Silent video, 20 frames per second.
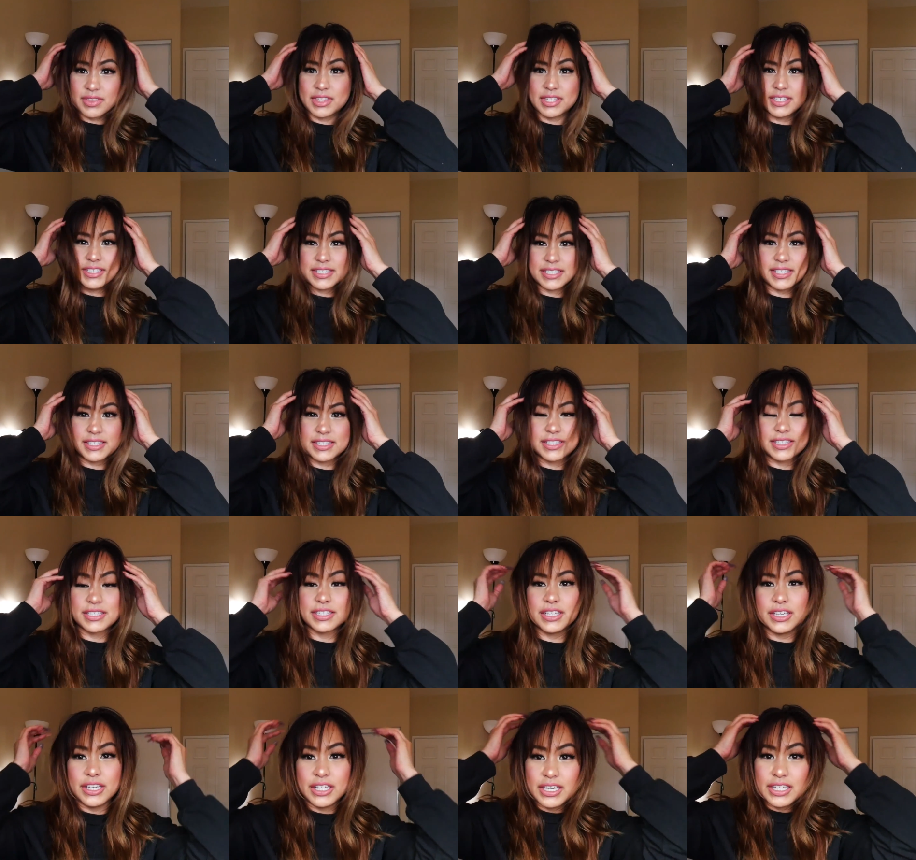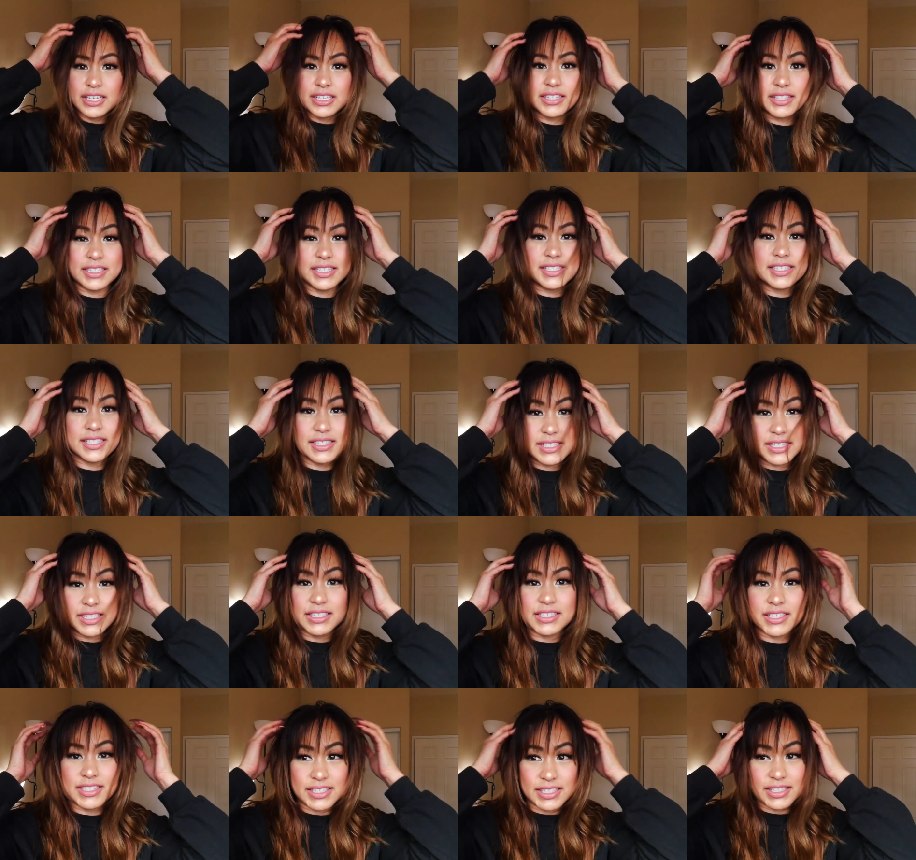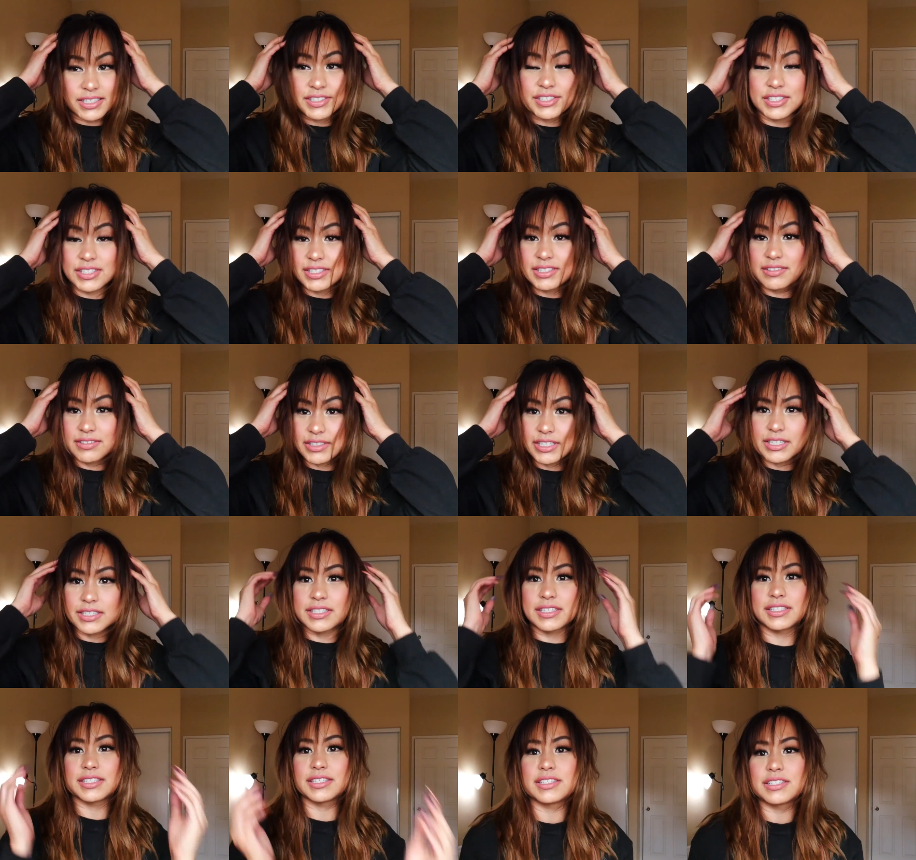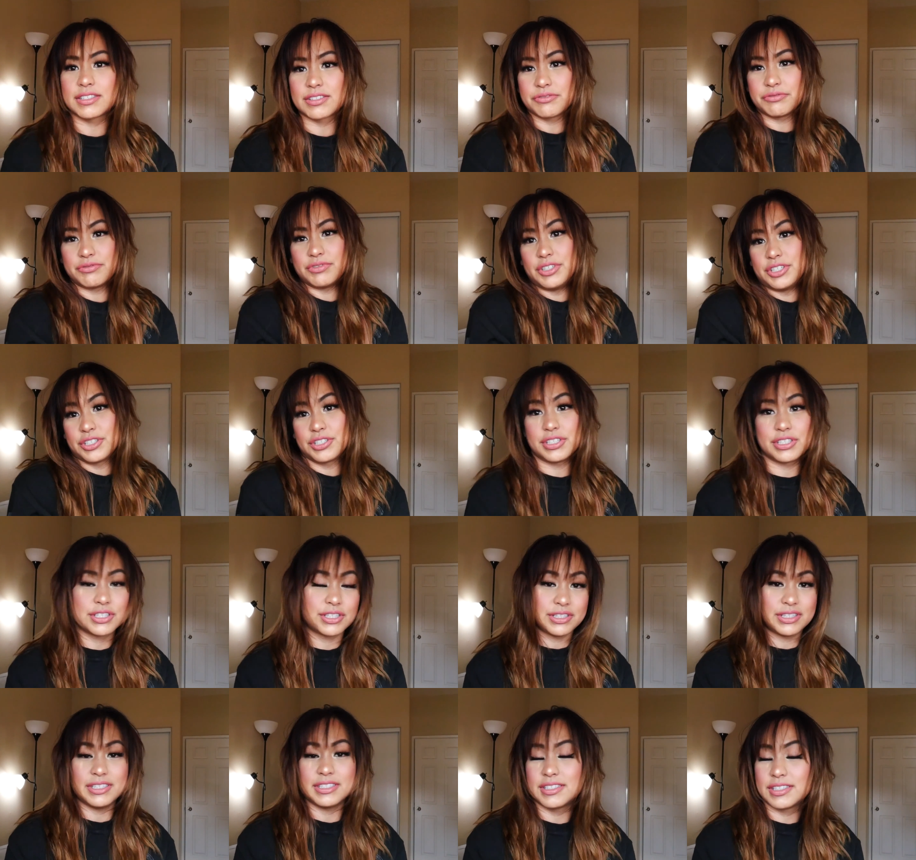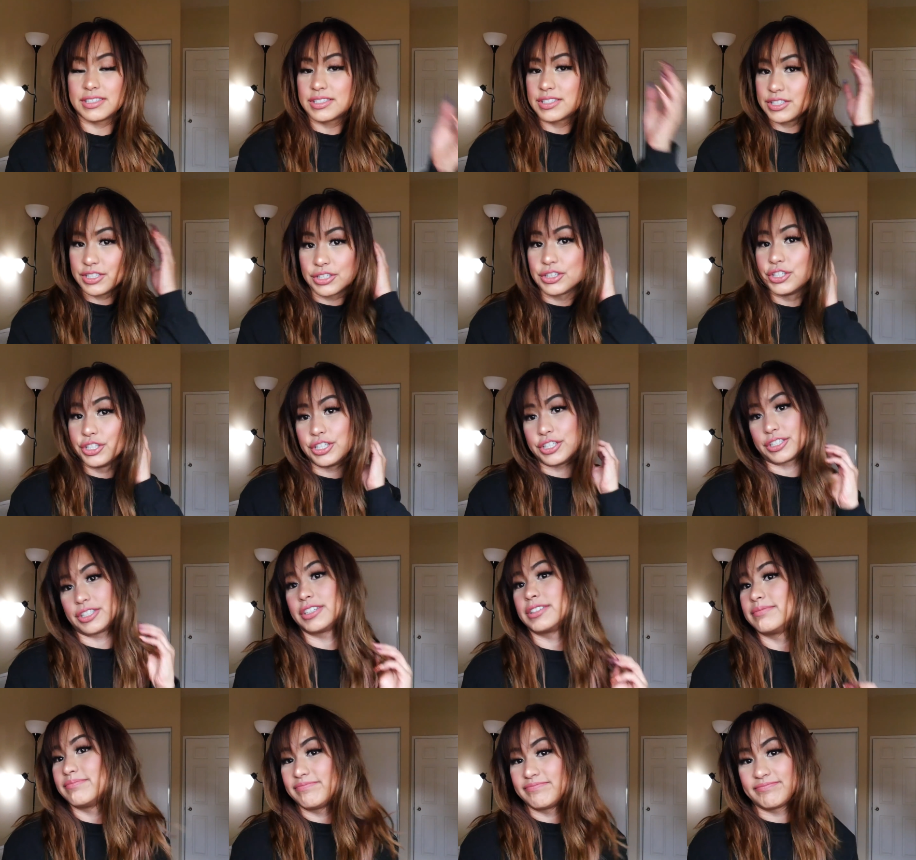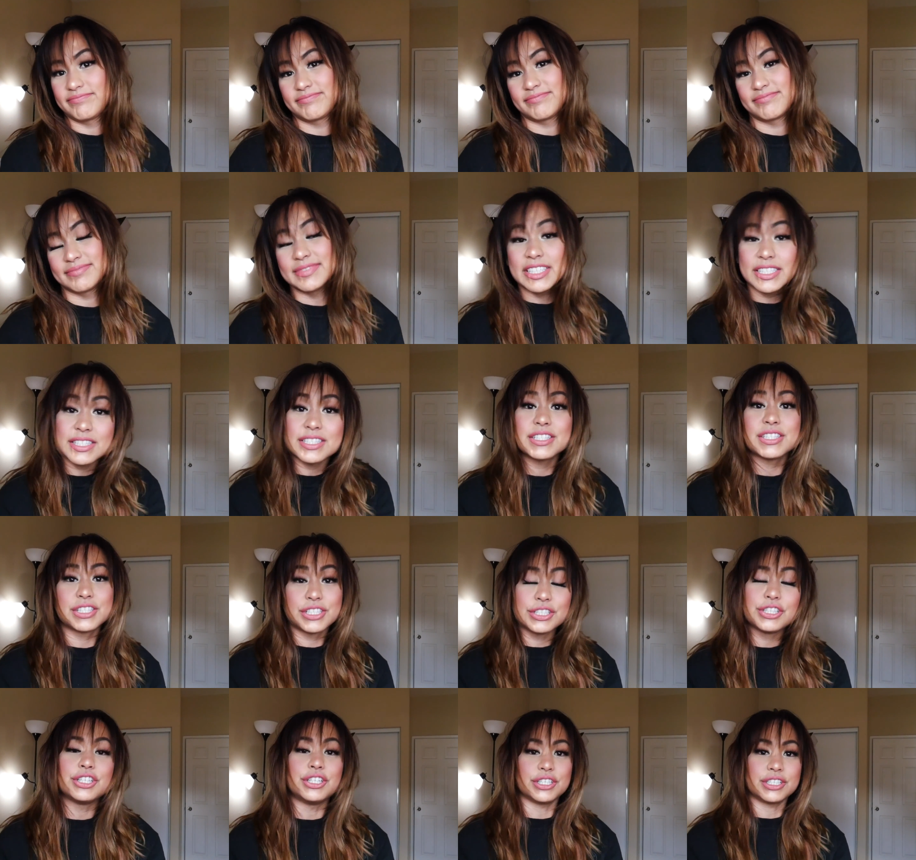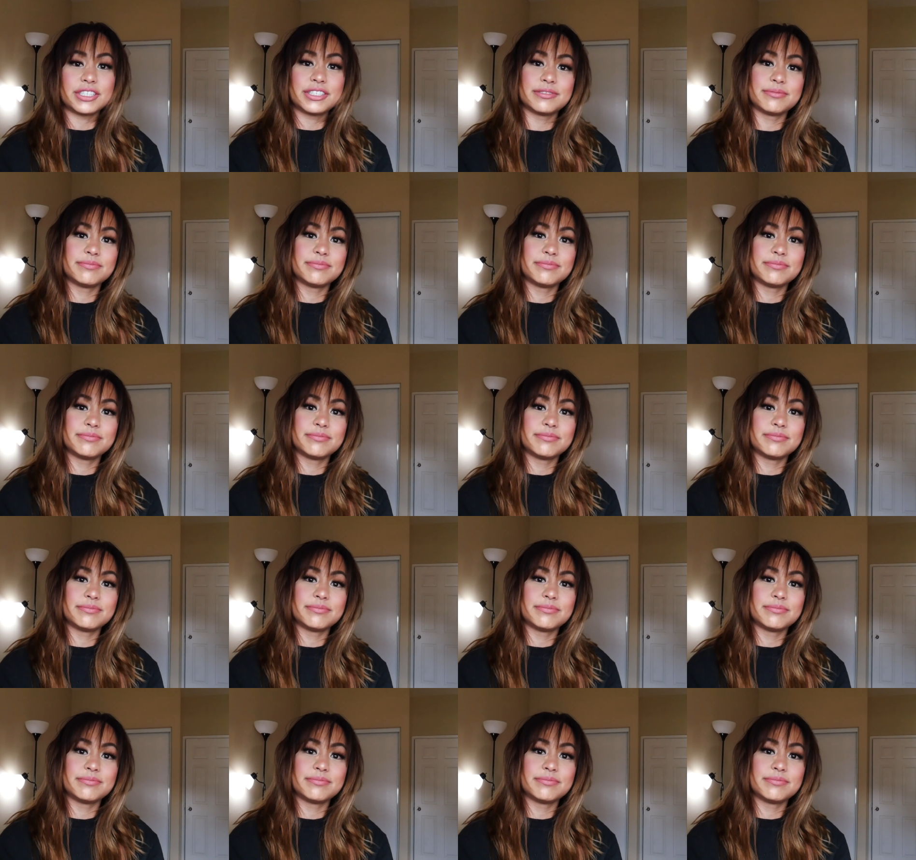This is it, sis. This is the look. This is the look.